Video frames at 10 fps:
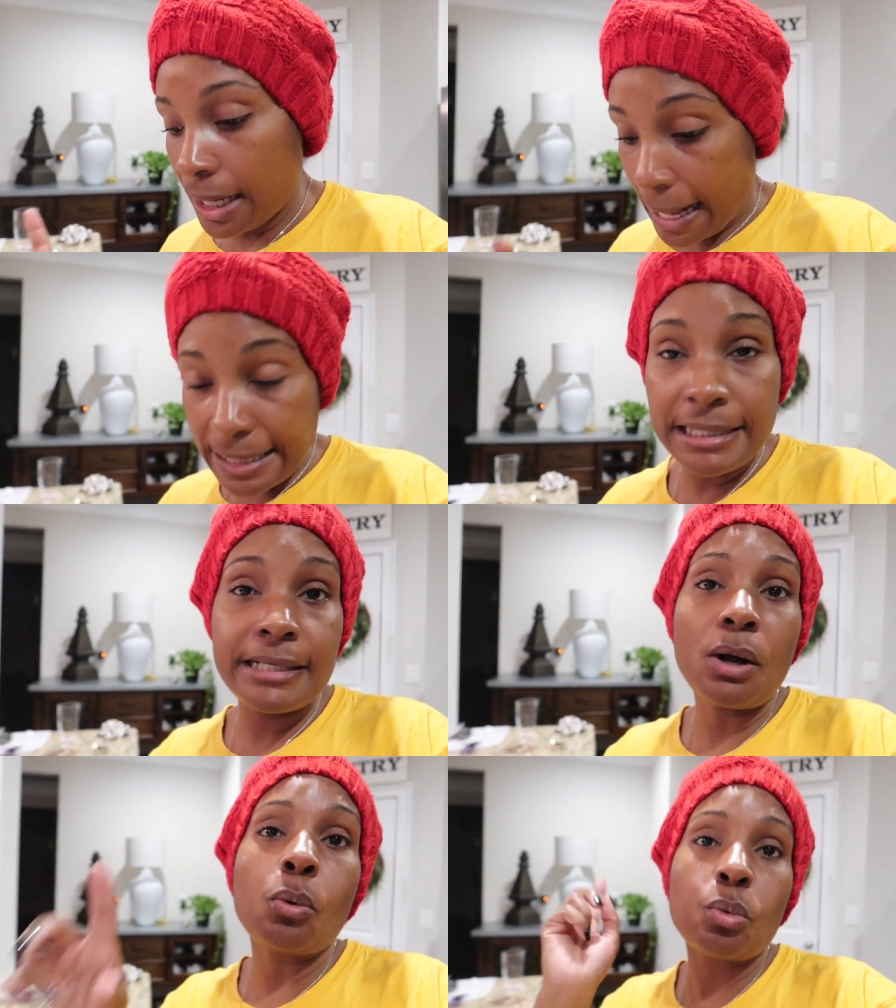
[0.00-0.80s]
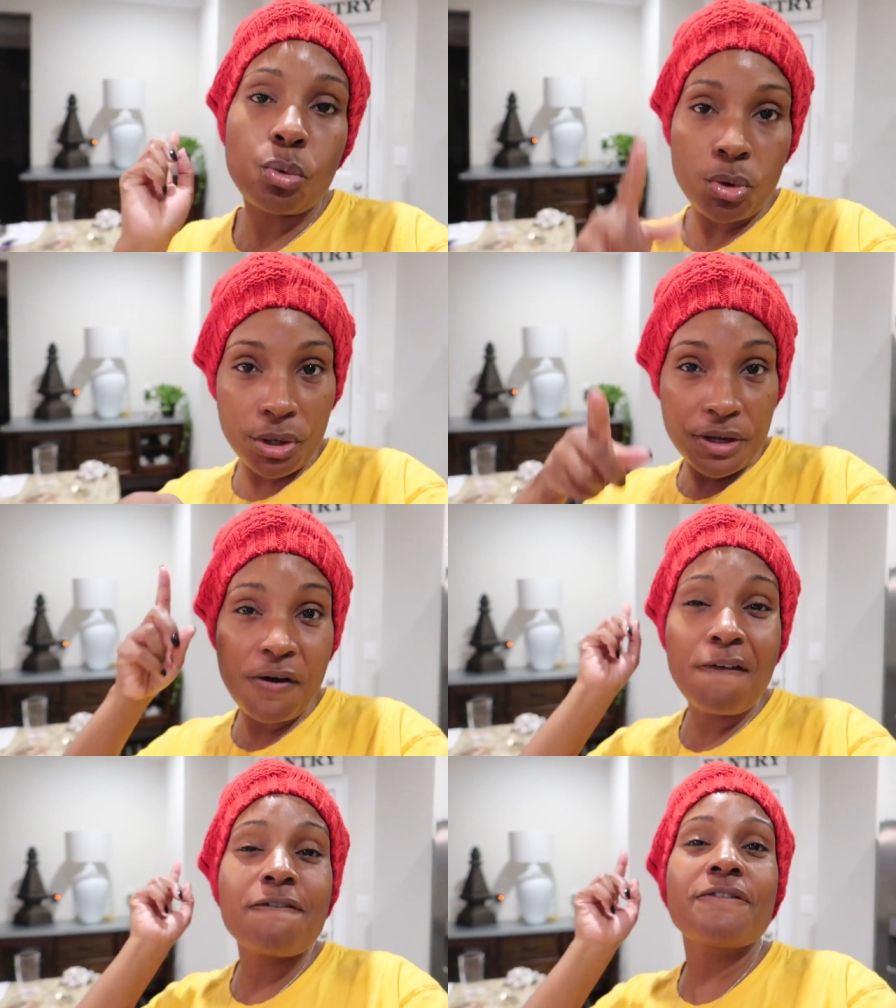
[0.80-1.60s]
I need a
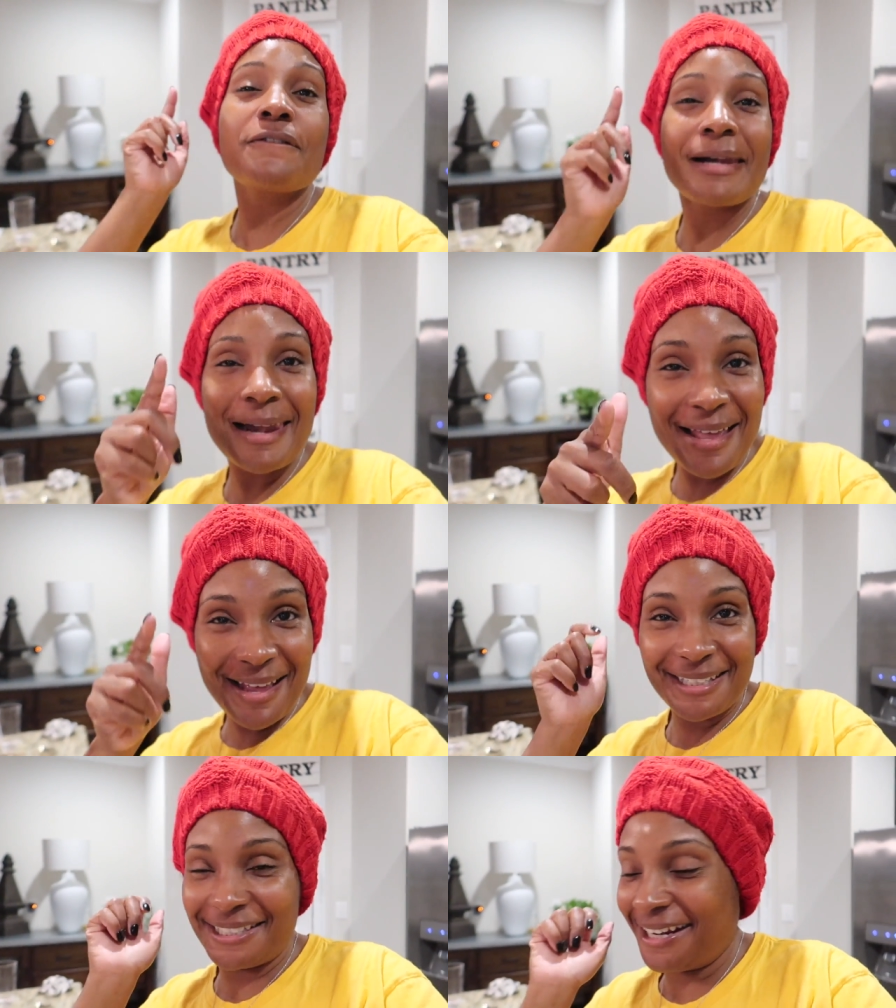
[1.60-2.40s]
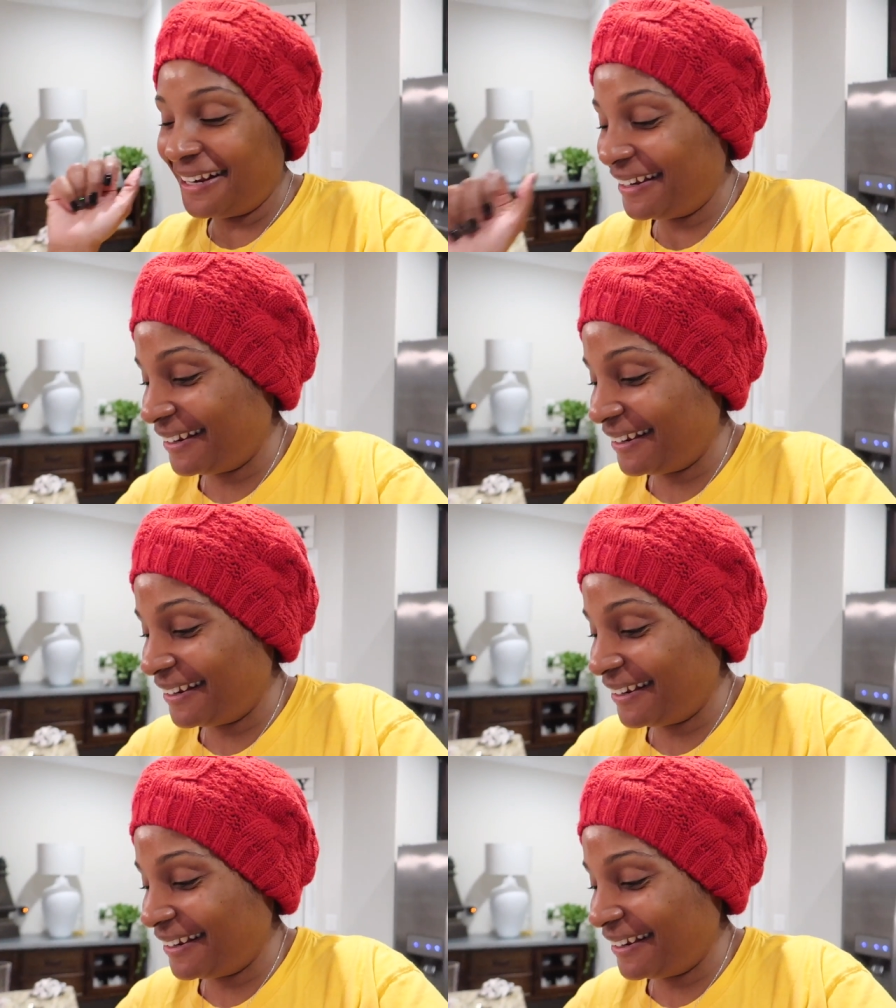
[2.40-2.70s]
royal flush.